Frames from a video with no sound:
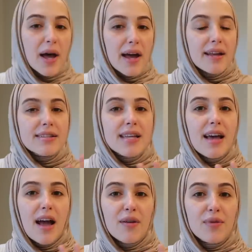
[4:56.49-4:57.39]
but
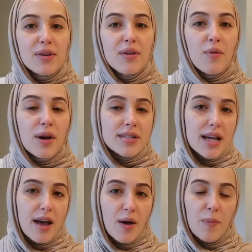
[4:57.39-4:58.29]
I really want to
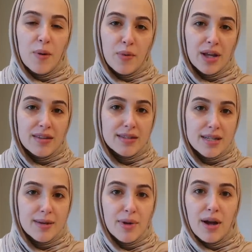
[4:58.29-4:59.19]
help break the
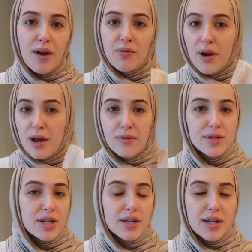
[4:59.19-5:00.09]
stigma around